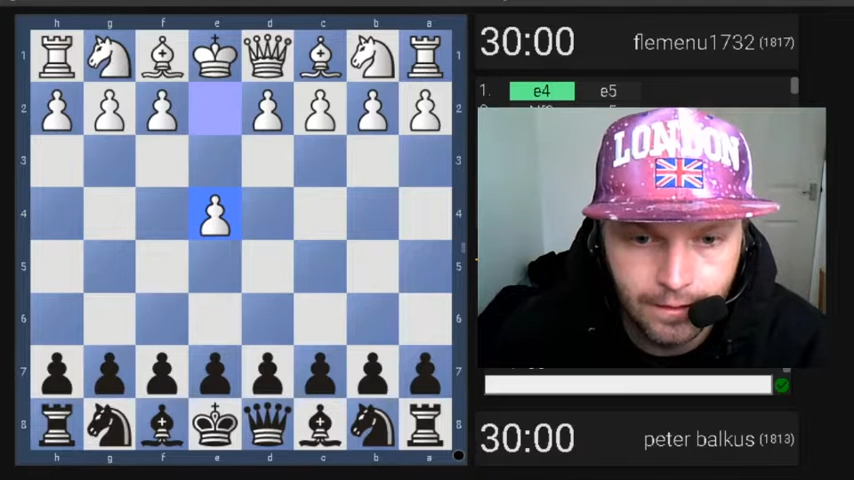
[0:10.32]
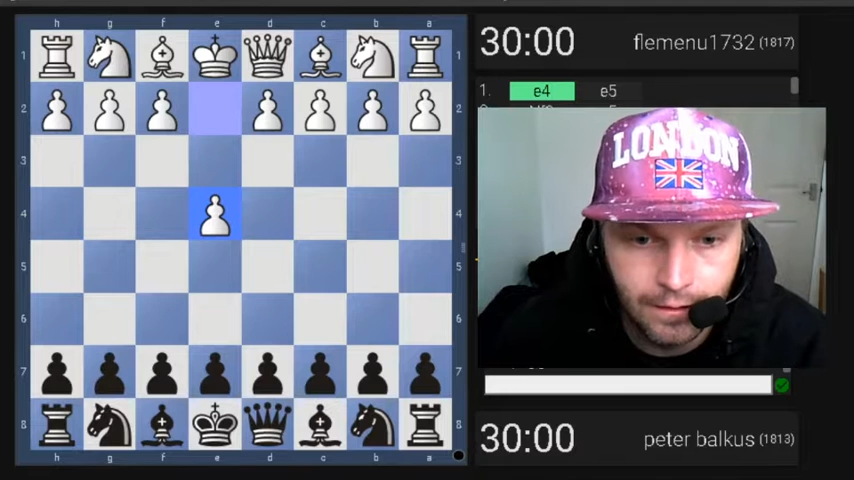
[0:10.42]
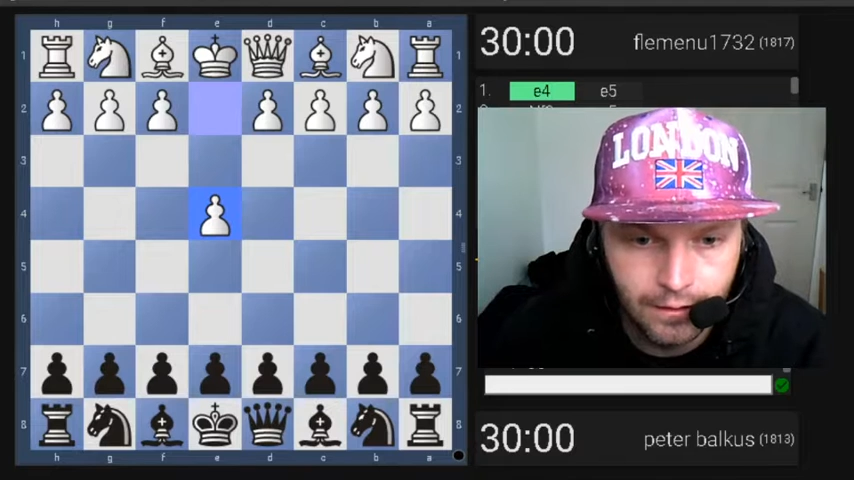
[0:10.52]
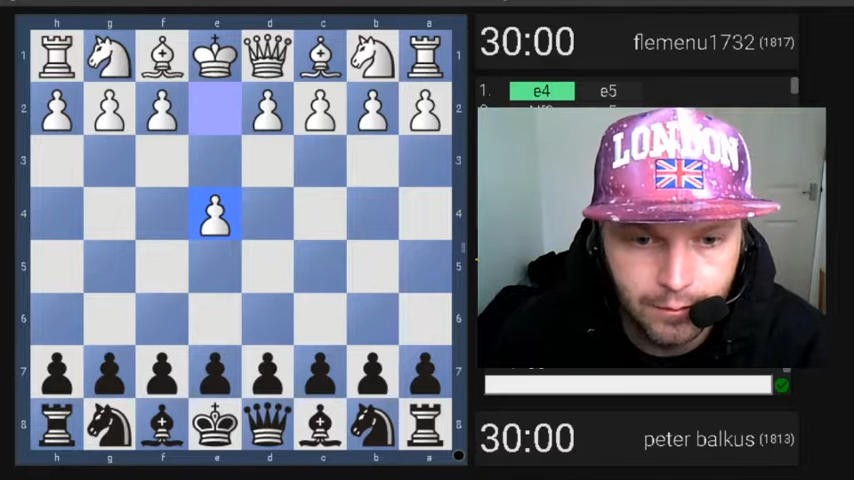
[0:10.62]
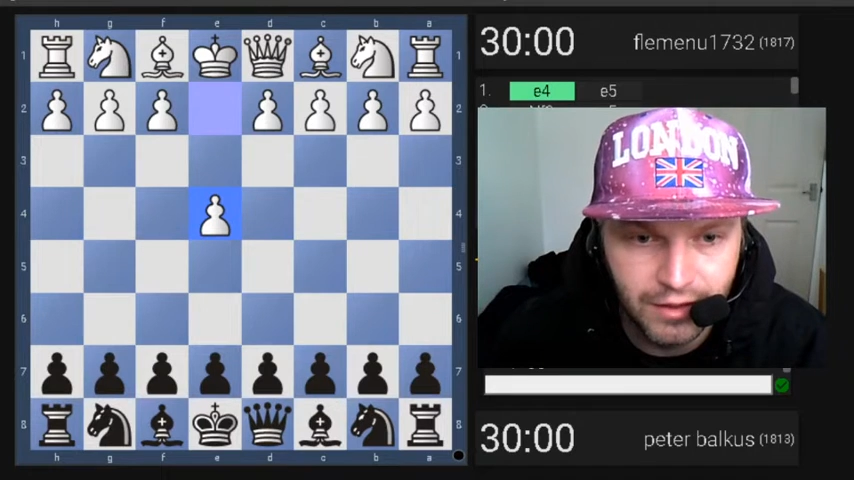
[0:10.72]

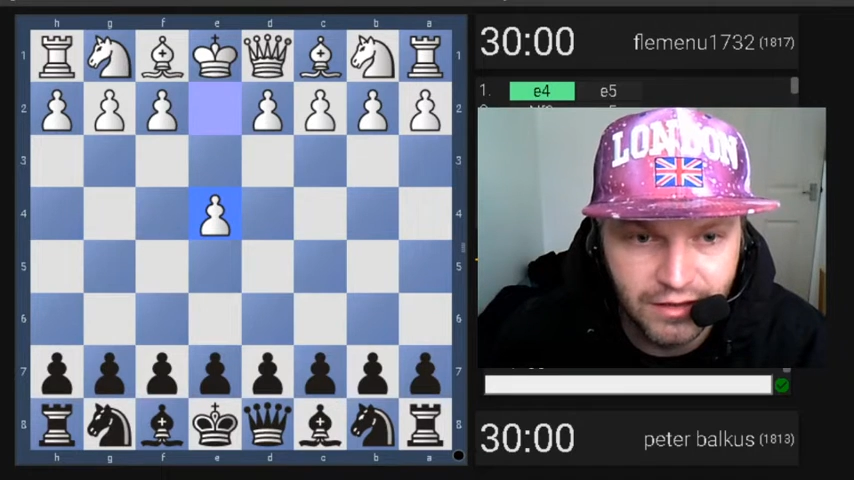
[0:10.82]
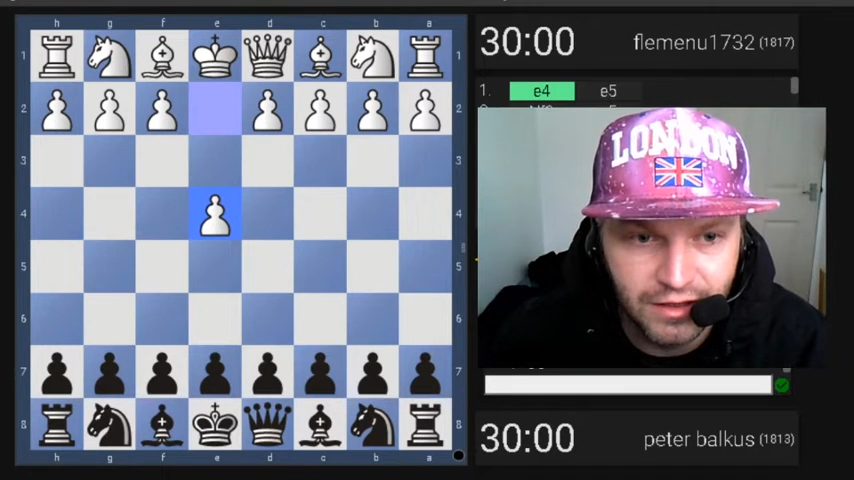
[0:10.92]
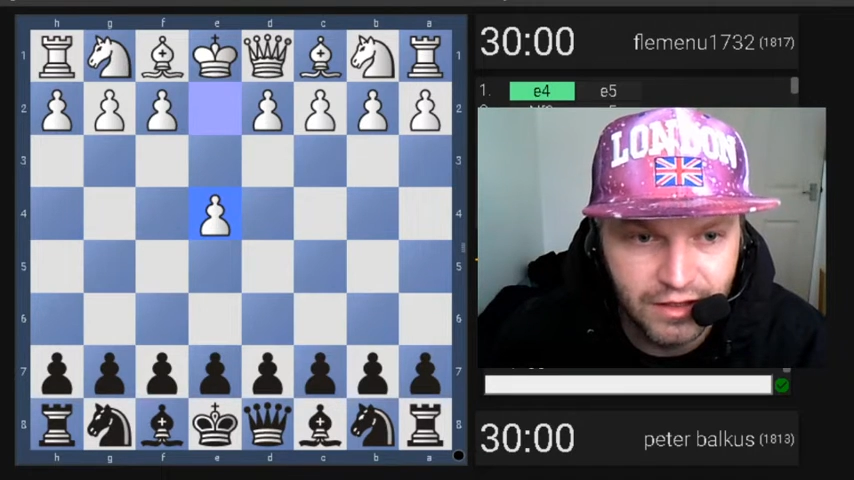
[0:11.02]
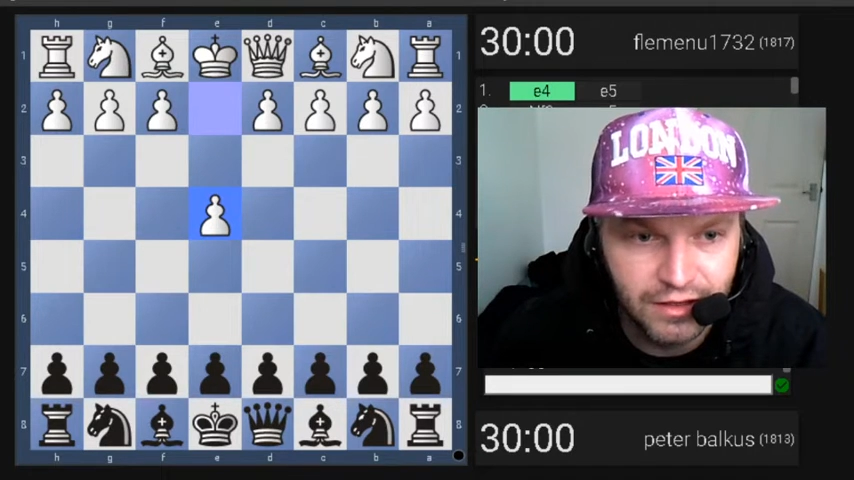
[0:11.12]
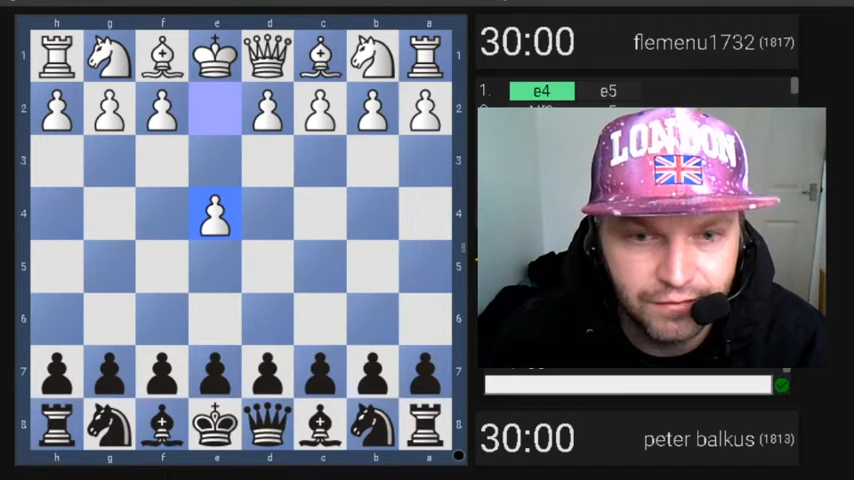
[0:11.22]
I played
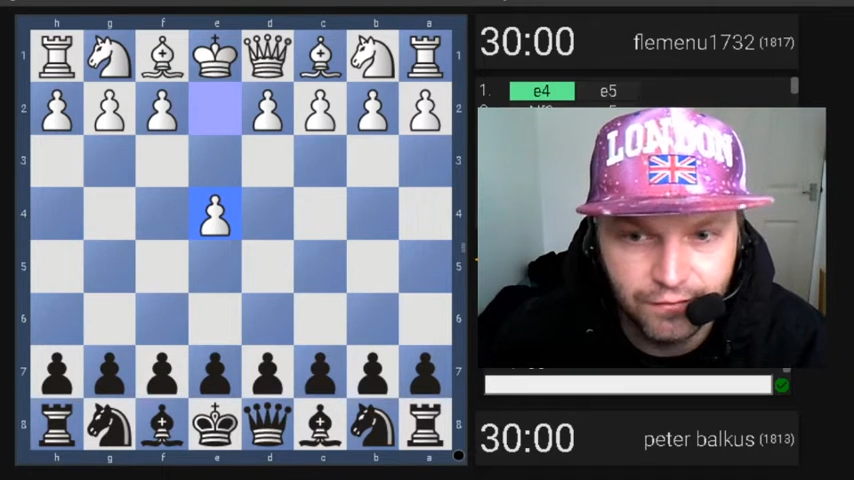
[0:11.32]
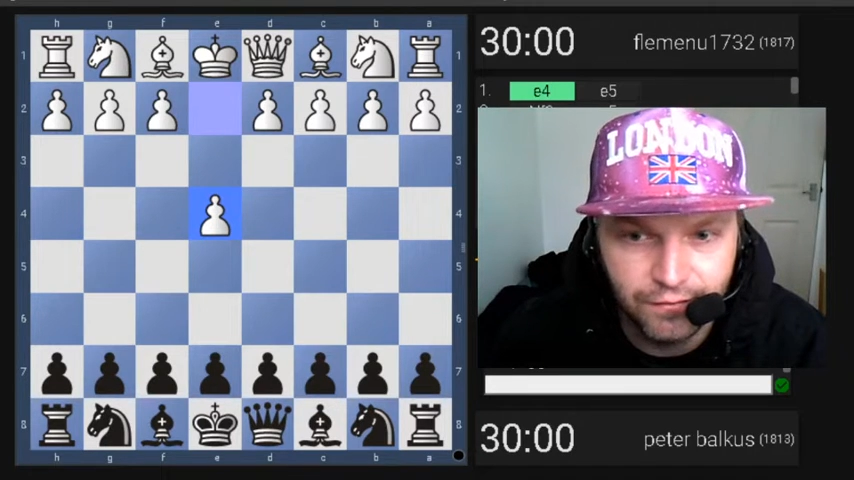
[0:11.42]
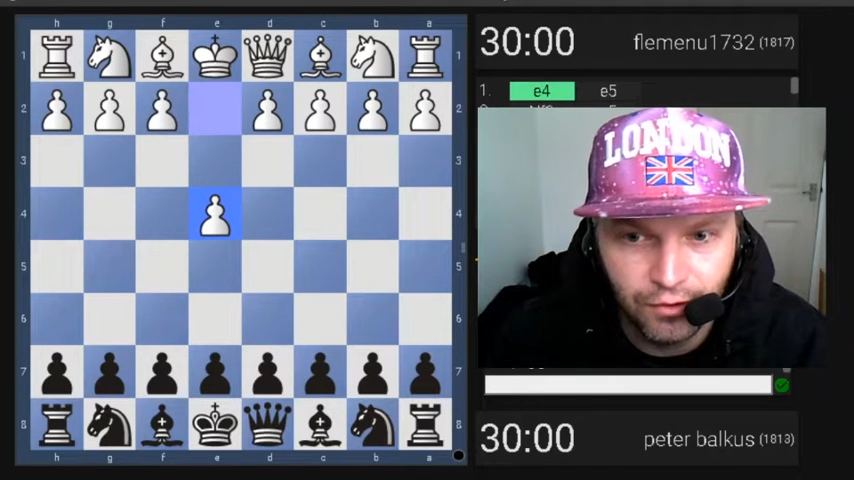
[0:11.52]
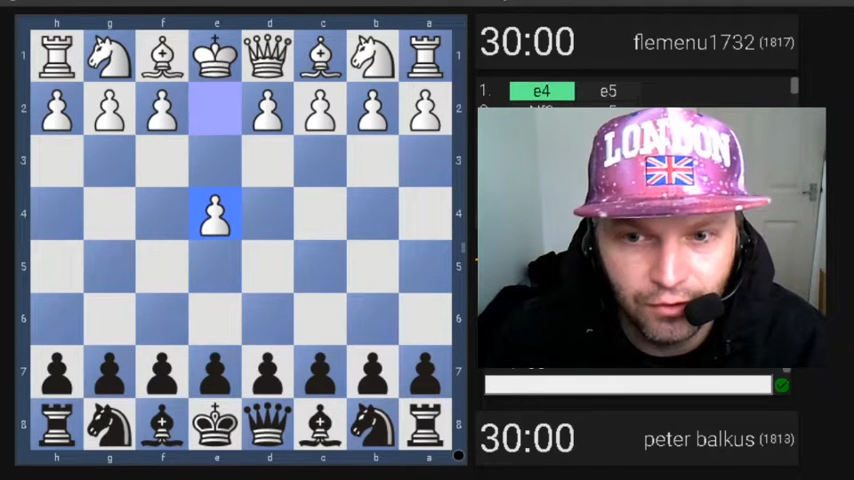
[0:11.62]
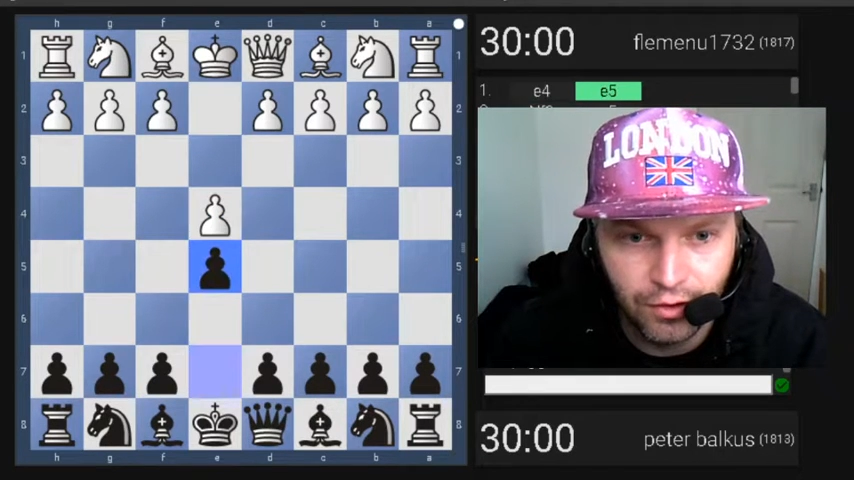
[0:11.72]

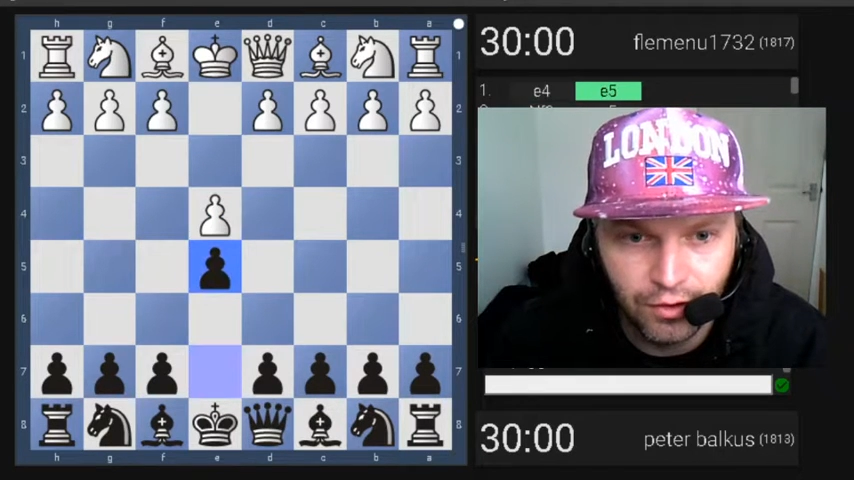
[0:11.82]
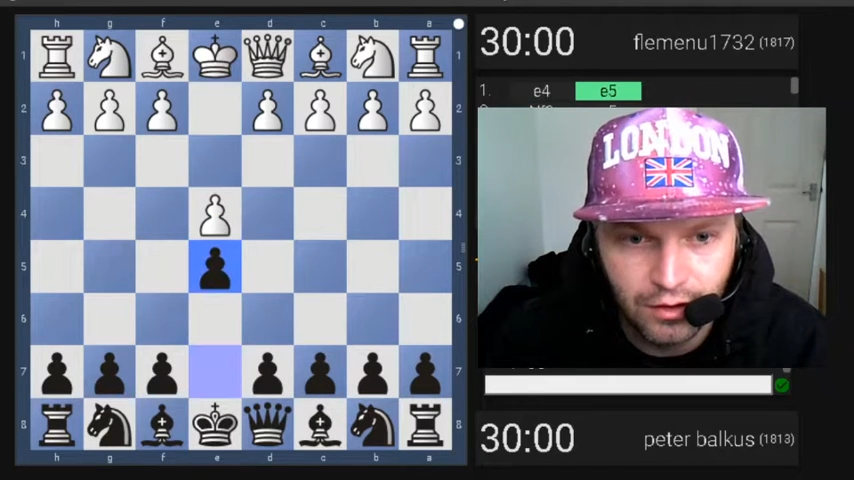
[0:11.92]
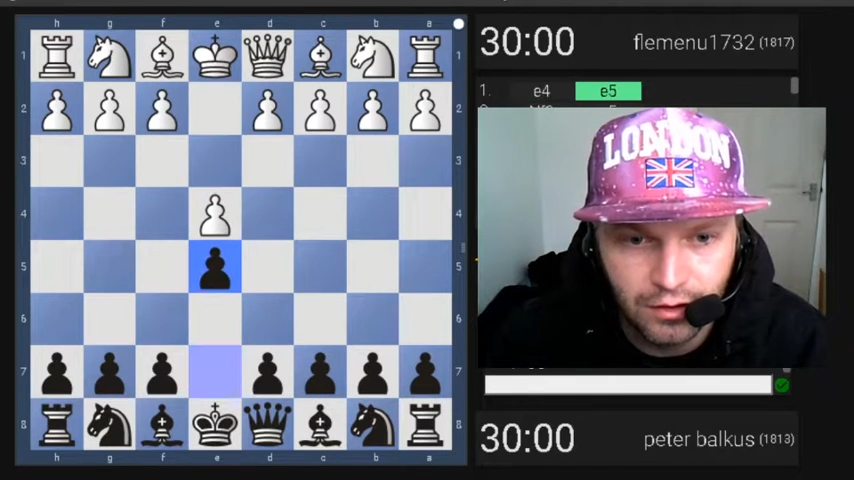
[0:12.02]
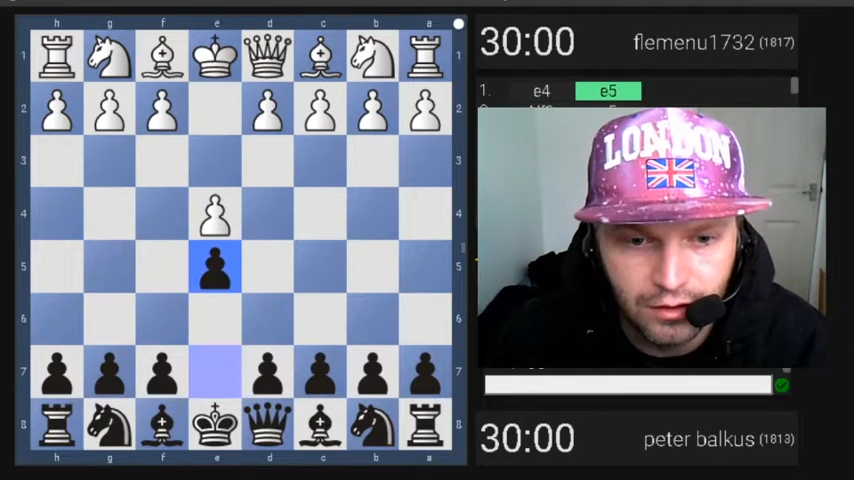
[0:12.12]
e4,